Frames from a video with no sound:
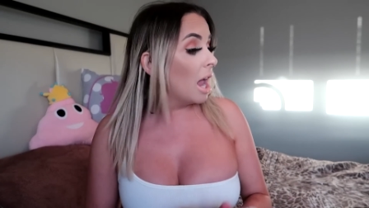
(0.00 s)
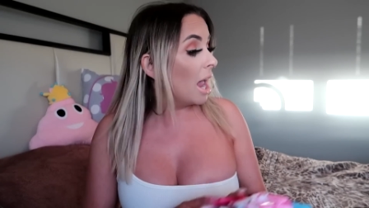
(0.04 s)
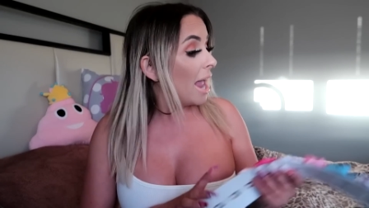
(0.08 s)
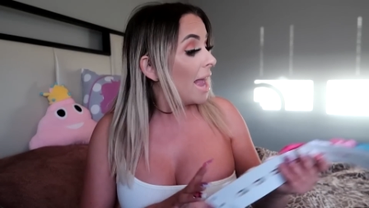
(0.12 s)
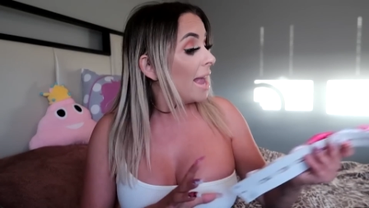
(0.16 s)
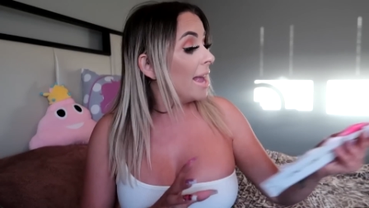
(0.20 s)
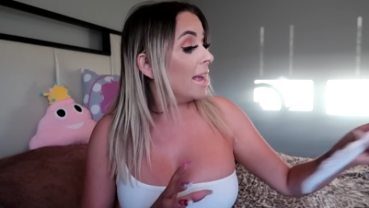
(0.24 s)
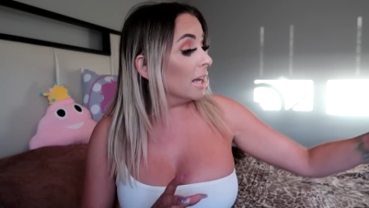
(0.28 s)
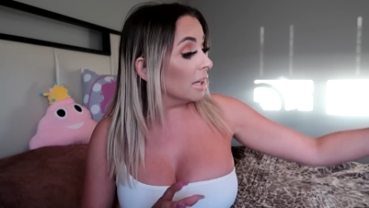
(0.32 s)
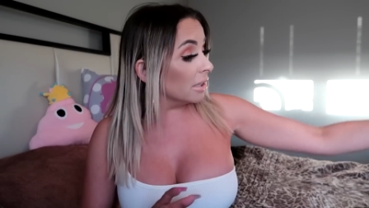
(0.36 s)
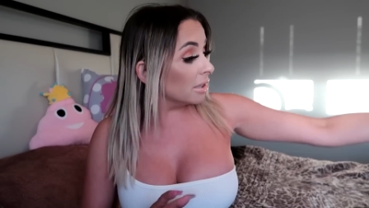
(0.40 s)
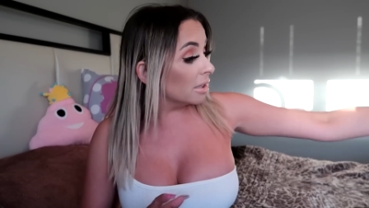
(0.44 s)

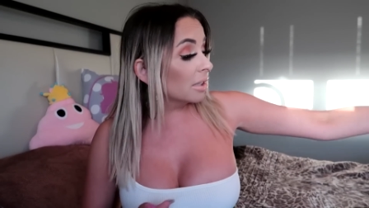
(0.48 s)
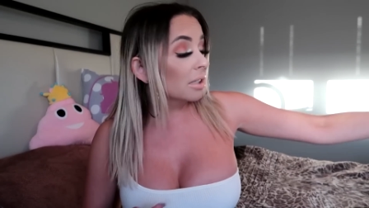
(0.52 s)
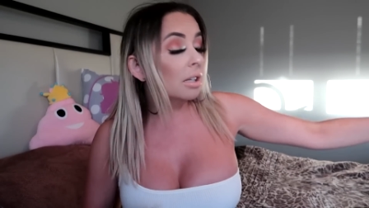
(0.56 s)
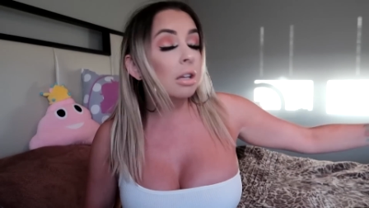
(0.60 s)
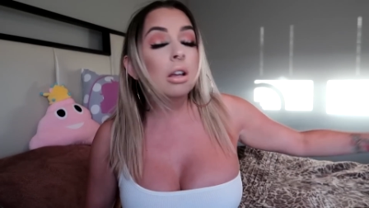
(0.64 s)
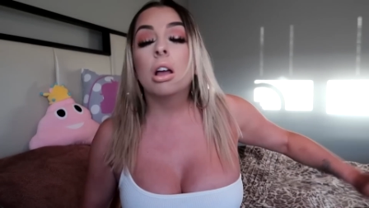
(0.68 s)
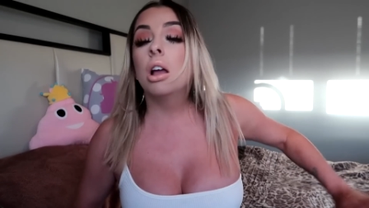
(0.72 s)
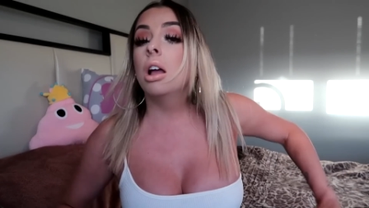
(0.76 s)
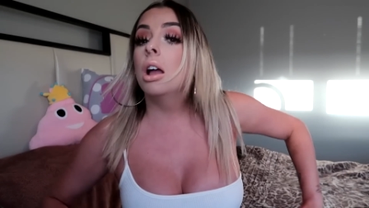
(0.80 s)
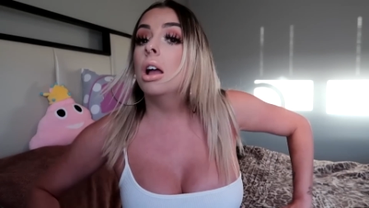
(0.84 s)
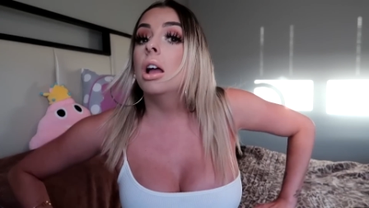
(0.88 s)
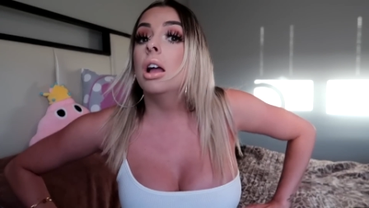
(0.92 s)
is
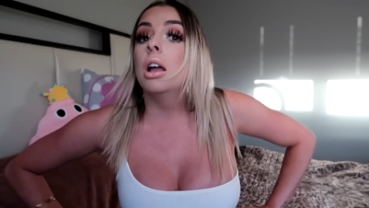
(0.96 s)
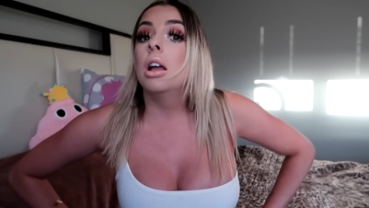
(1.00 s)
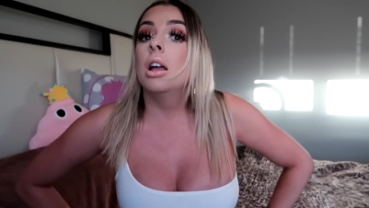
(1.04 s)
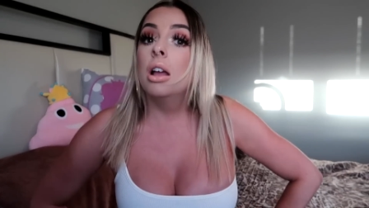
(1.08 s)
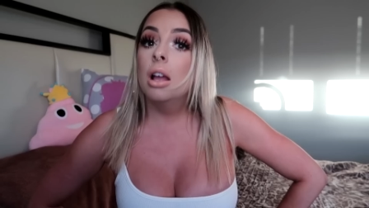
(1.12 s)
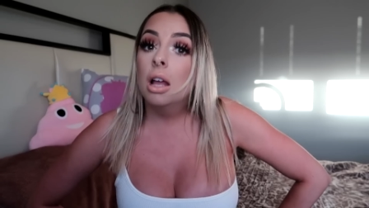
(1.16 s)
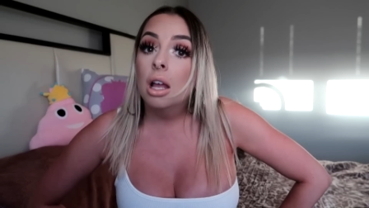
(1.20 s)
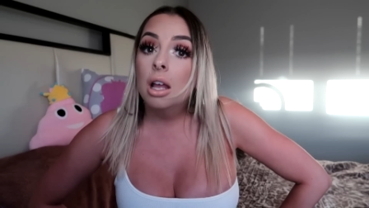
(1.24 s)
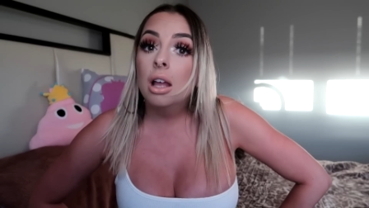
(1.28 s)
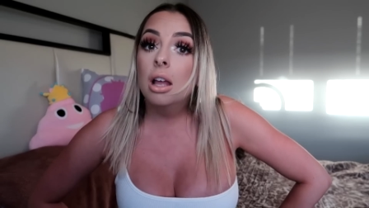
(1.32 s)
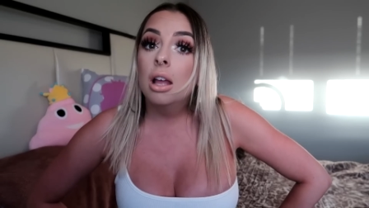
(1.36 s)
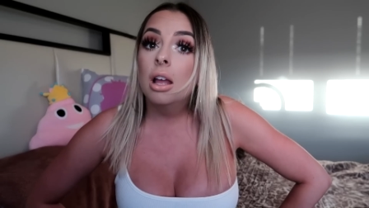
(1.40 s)

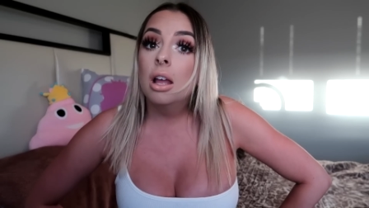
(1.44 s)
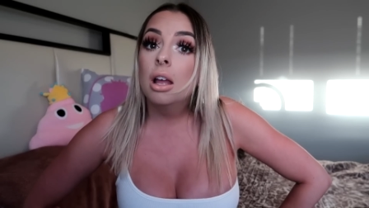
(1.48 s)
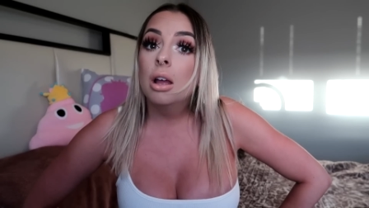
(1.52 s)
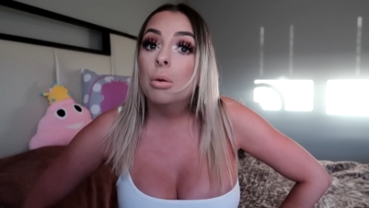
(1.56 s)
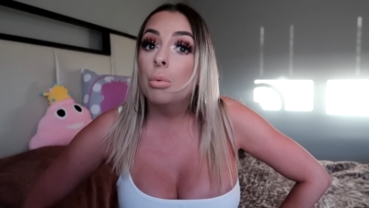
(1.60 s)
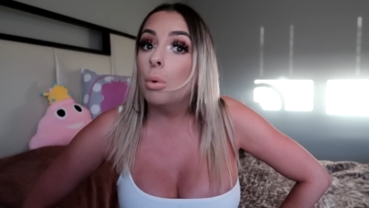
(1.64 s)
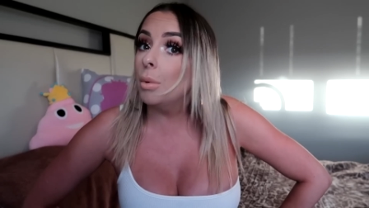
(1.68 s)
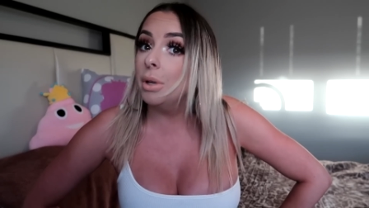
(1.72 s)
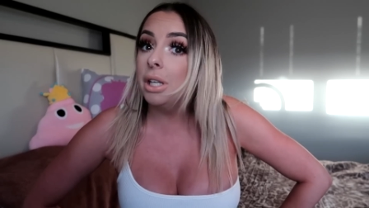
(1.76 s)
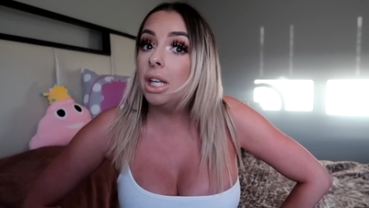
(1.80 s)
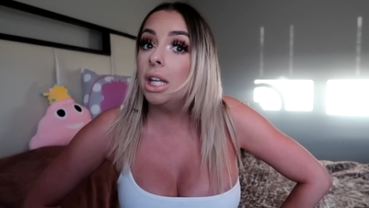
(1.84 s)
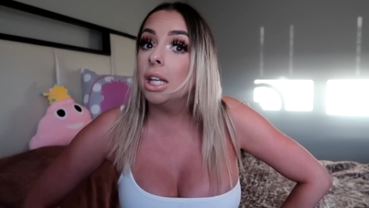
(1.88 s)

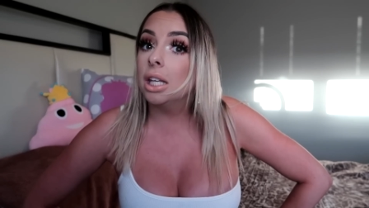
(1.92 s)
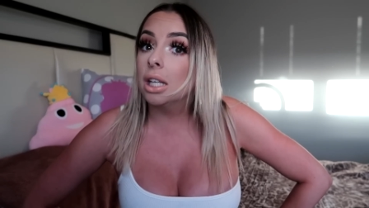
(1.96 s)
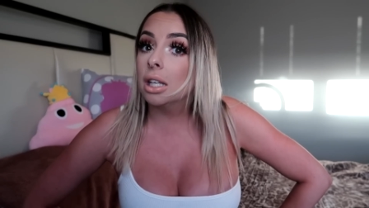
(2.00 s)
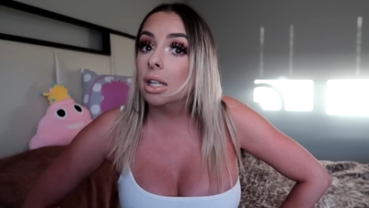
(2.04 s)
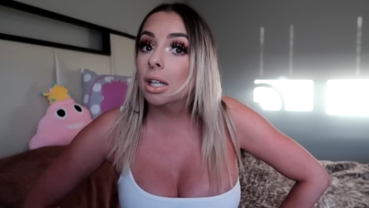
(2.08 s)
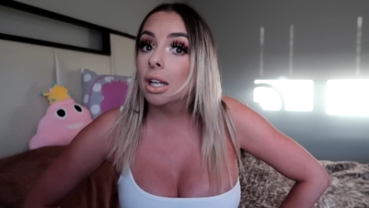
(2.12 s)
what we need.